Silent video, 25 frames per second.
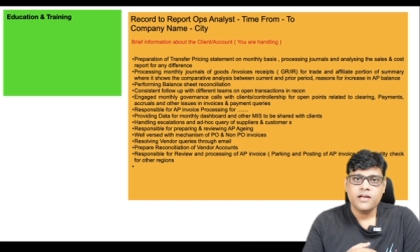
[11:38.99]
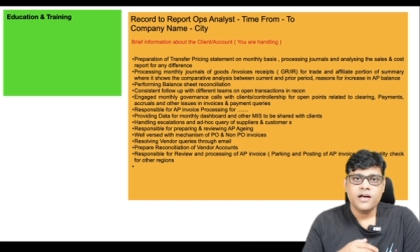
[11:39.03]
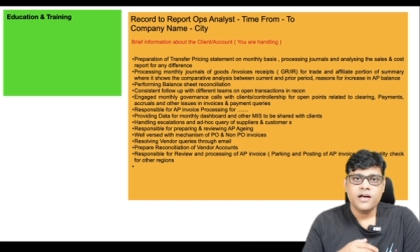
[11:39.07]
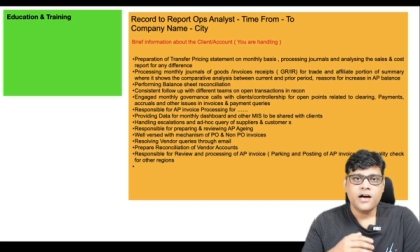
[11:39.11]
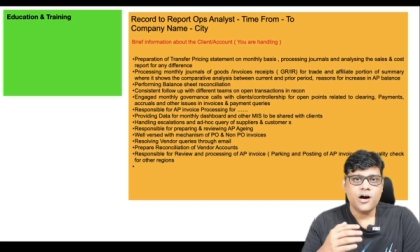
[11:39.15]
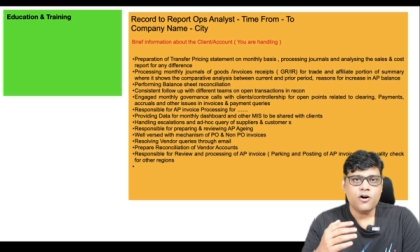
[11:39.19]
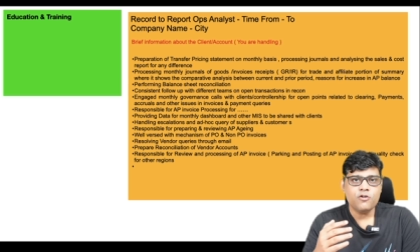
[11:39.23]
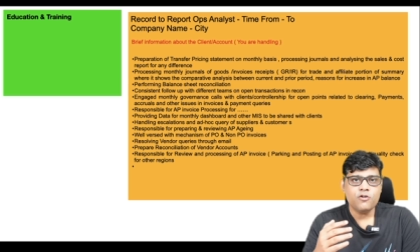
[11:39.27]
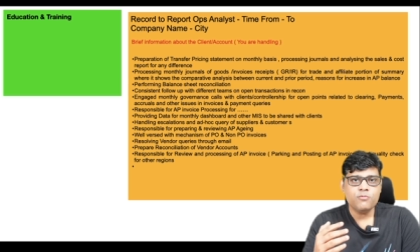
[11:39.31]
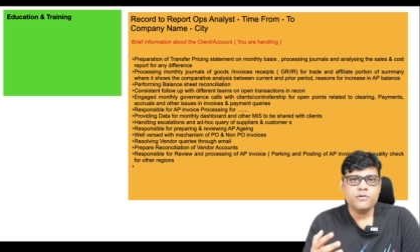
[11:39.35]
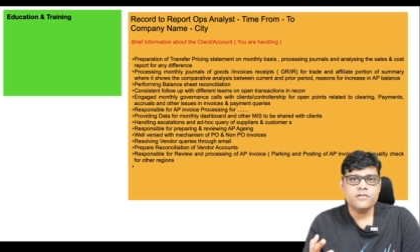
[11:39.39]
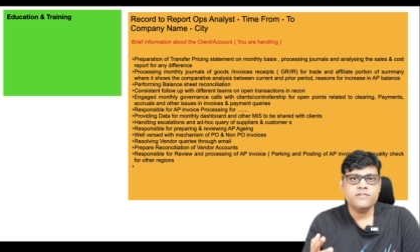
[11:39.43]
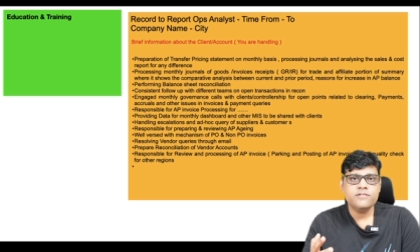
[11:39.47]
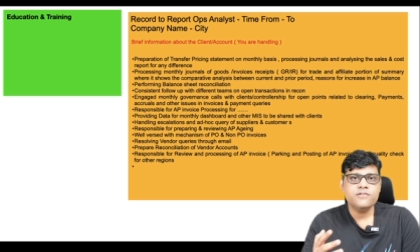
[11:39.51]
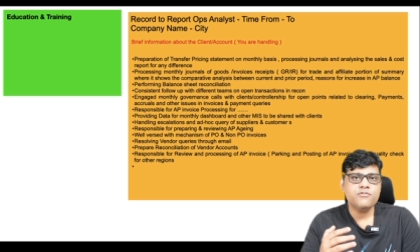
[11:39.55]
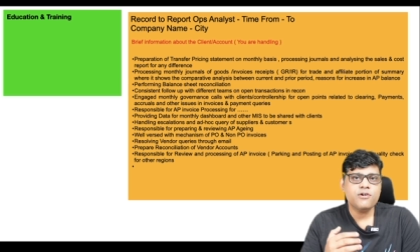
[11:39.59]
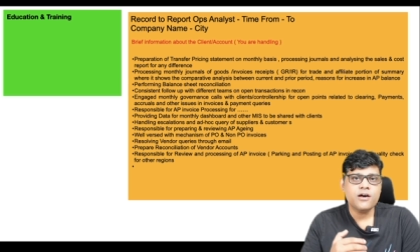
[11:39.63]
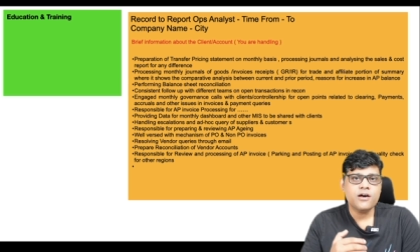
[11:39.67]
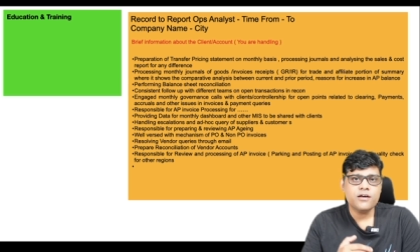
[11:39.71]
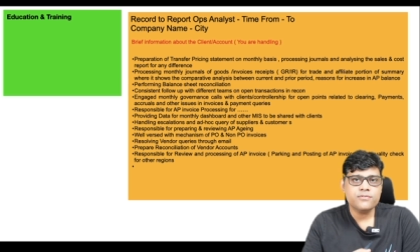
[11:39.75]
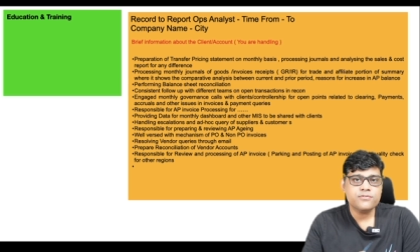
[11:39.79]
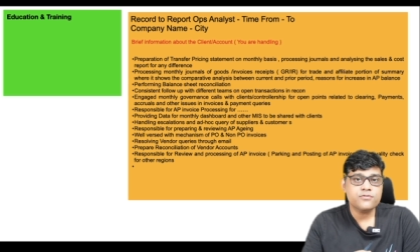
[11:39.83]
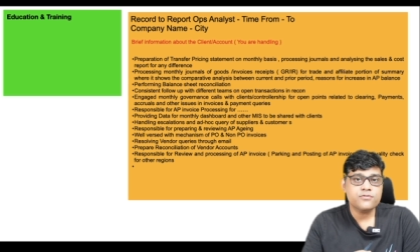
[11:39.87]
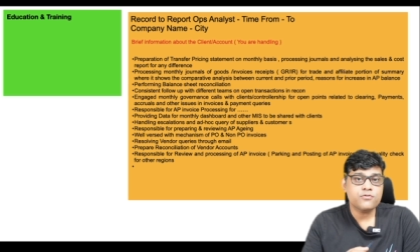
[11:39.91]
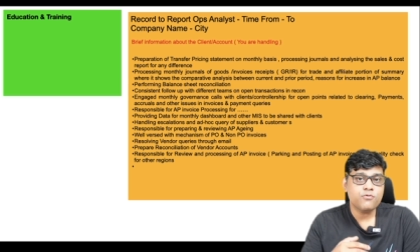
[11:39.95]
how much you
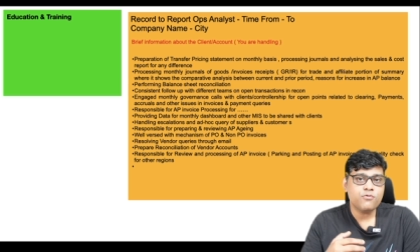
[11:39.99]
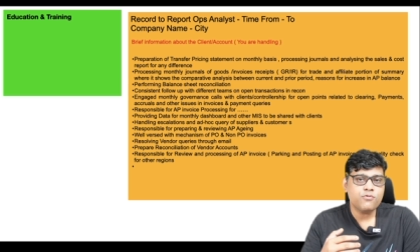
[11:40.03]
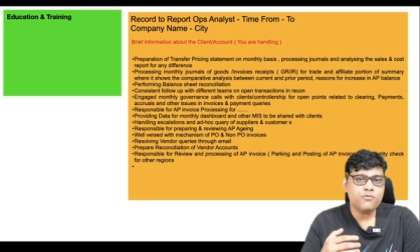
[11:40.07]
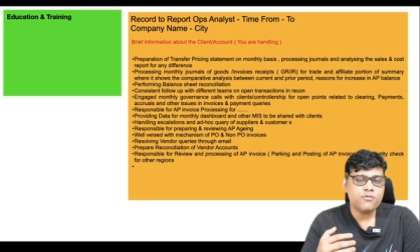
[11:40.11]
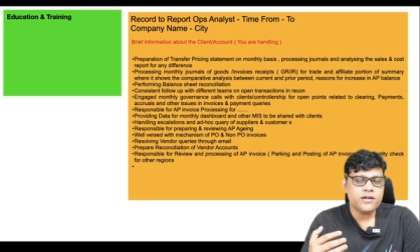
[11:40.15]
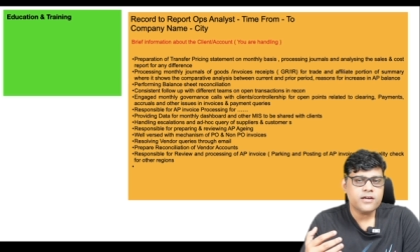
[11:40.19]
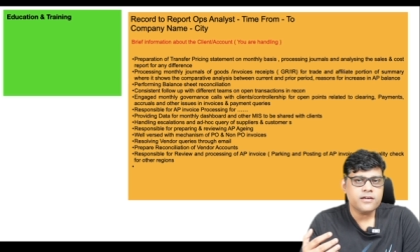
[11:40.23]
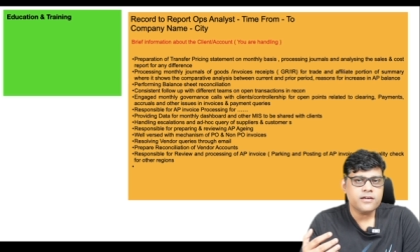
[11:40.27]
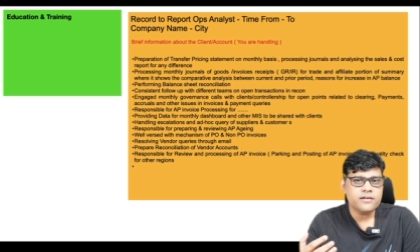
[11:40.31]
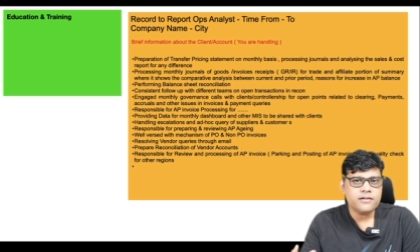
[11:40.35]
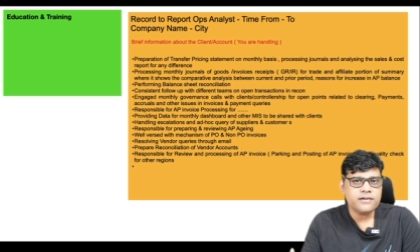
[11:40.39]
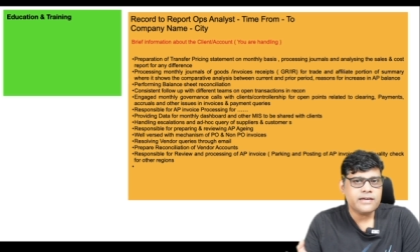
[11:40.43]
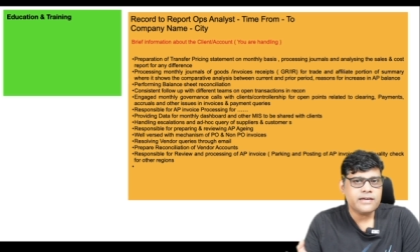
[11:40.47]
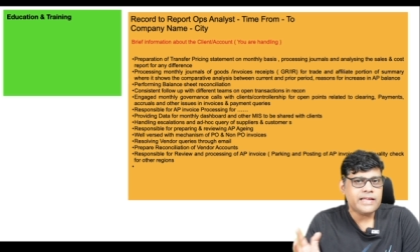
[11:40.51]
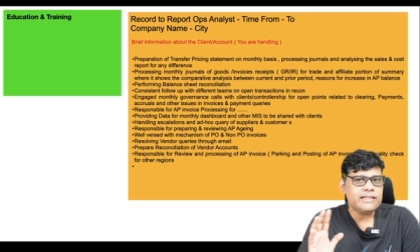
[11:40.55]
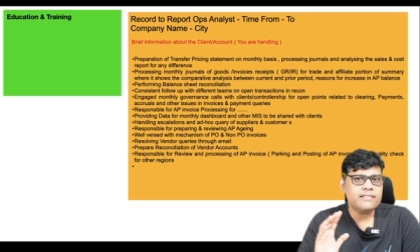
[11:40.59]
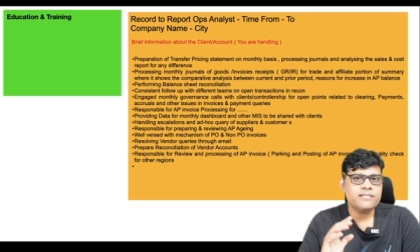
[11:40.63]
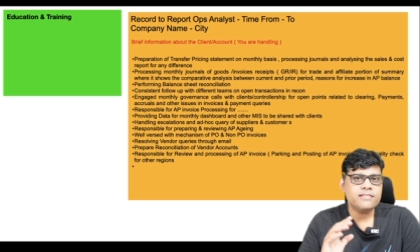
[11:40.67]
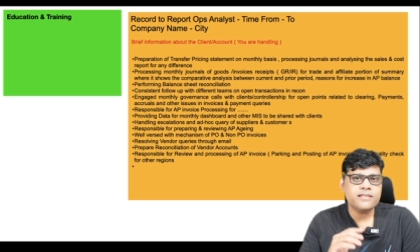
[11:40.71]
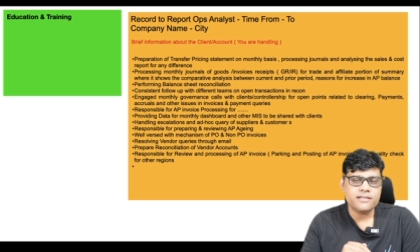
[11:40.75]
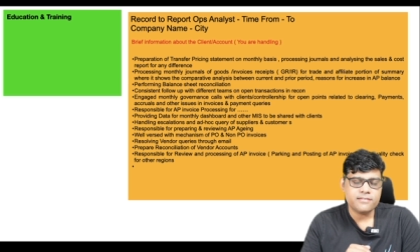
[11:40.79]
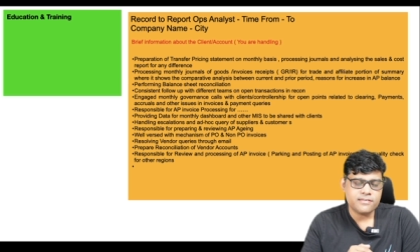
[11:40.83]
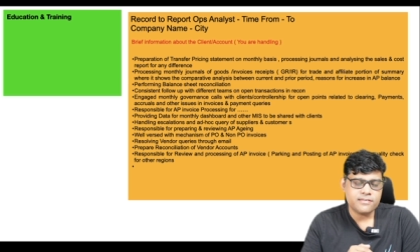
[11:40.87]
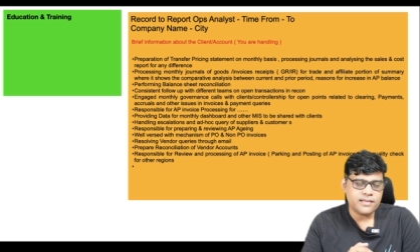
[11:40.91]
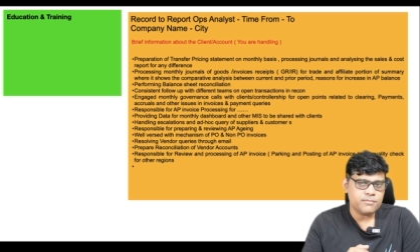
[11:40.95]
have scored in the
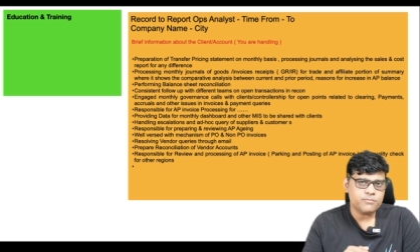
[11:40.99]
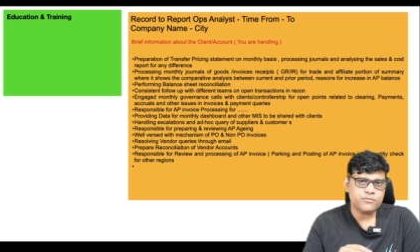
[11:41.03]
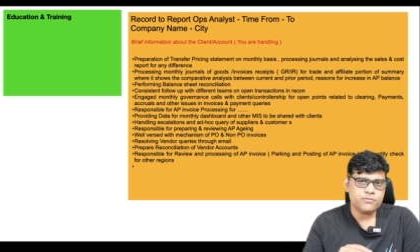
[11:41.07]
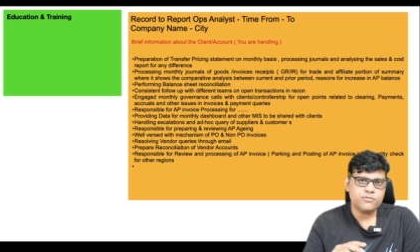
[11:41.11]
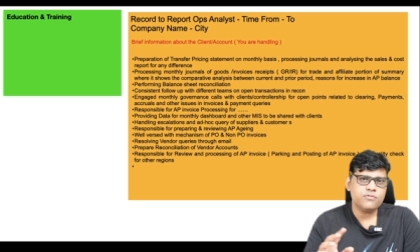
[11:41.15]
10th exam.